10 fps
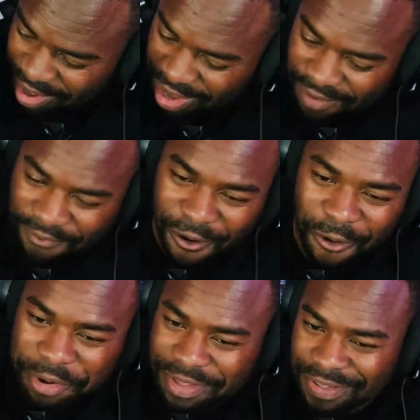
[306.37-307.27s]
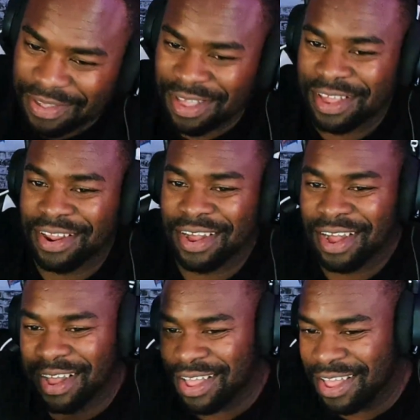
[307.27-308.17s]
I've always said
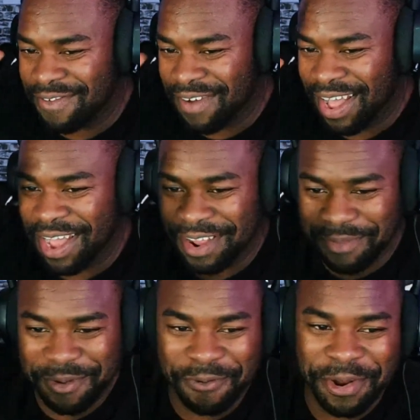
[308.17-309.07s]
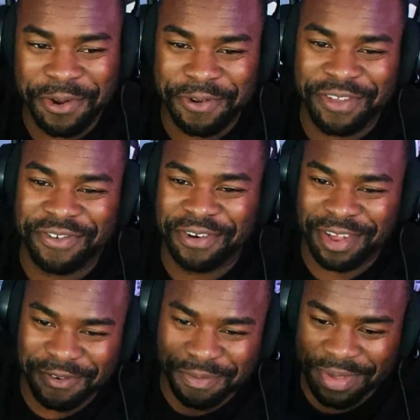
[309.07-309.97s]
if I had to be one creature,
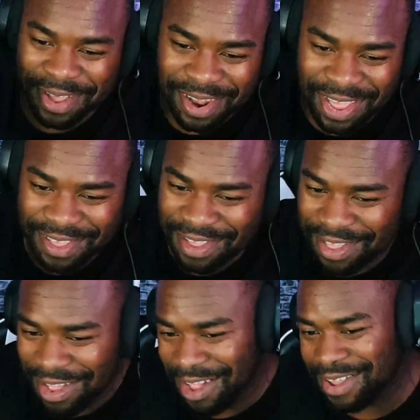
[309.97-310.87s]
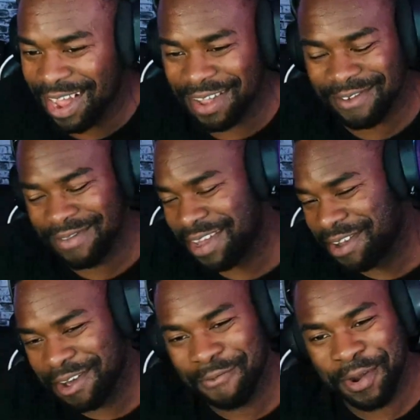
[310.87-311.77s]
it would be a lichen. I
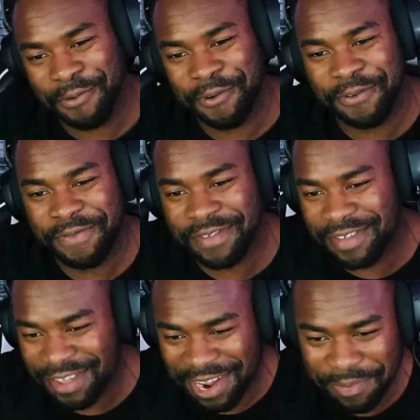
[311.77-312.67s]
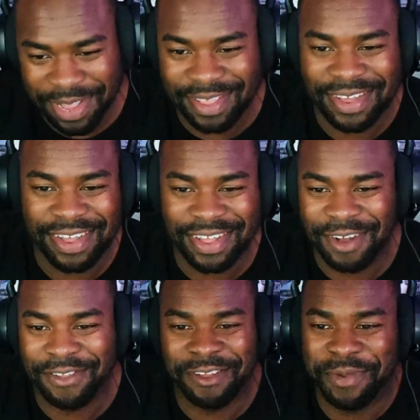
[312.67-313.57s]
love werewolves, kind of my thing.
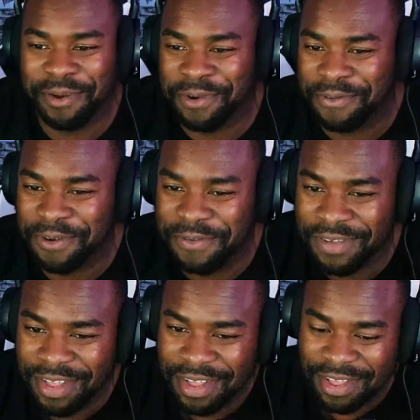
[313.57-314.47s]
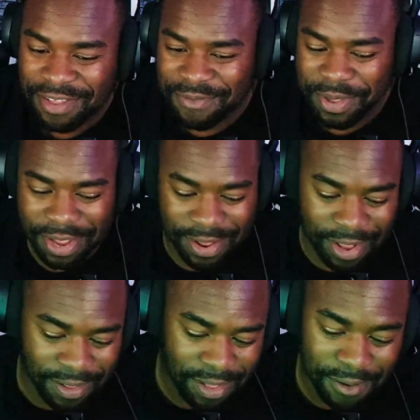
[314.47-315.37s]
I'll go be a werewolf. Speaking of
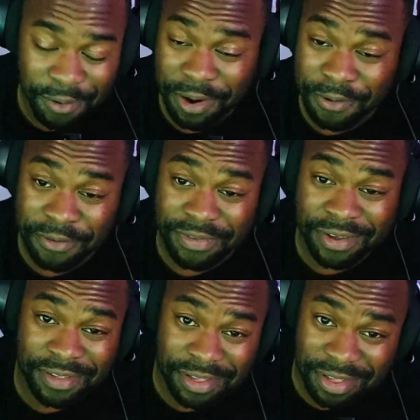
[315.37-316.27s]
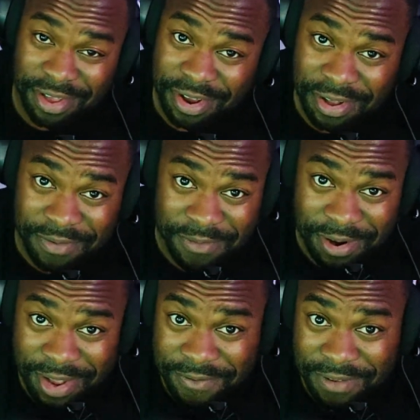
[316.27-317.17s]
that, werewolves, there's a good on
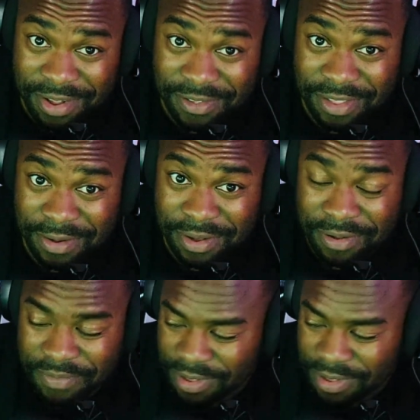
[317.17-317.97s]
Netflix, the